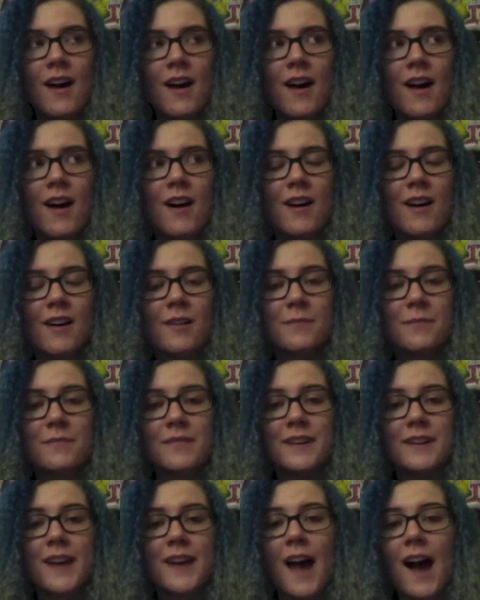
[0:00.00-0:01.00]

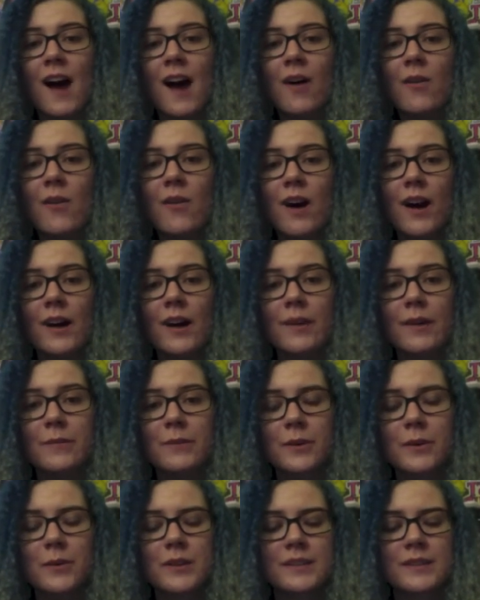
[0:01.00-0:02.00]
Now I'm
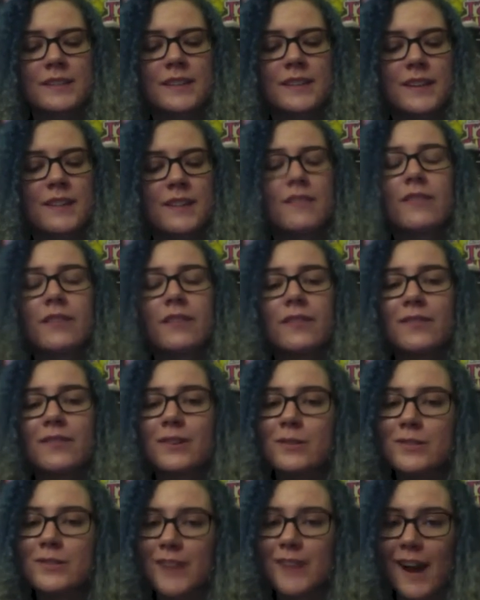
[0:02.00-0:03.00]
going to give a
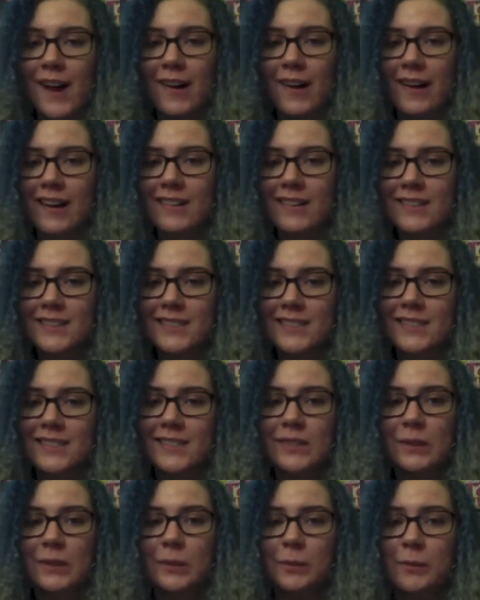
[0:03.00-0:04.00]
few shout outs
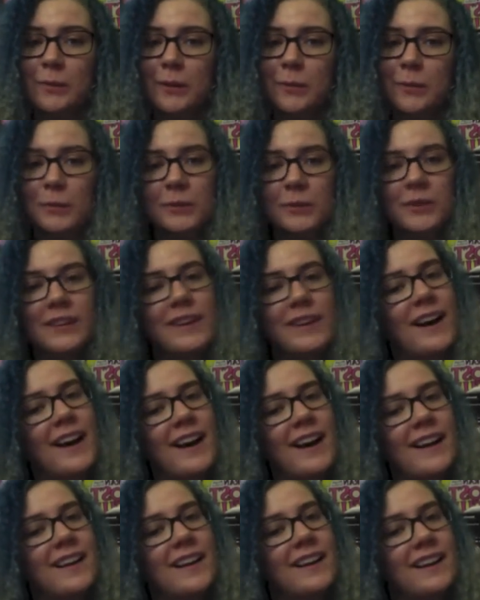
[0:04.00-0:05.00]
to people
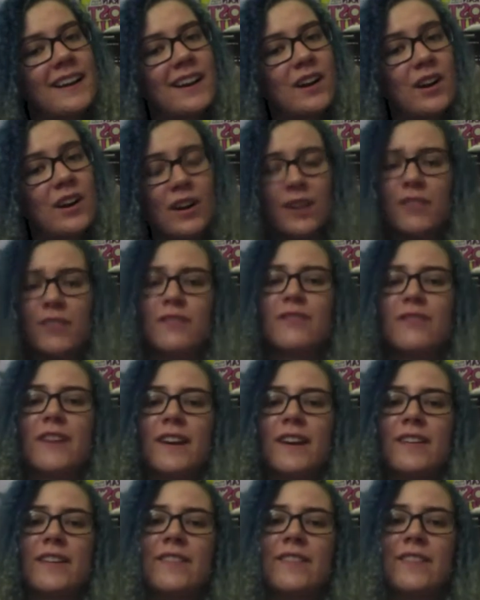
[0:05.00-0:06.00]
that are
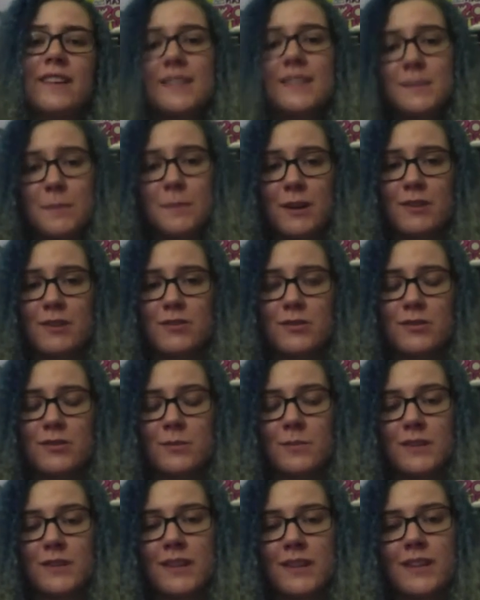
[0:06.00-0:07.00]
very, very special to
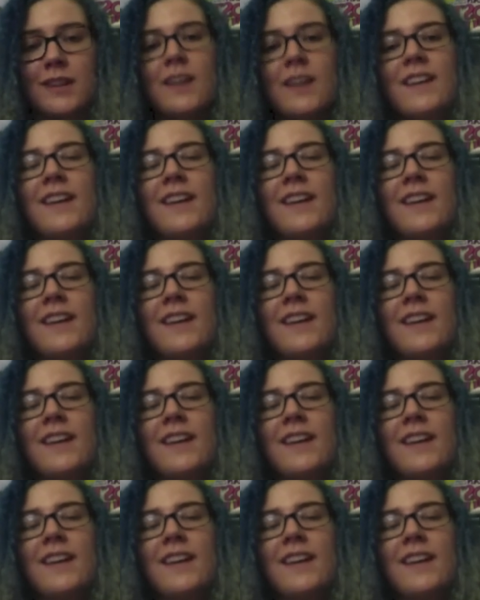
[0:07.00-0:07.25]
me.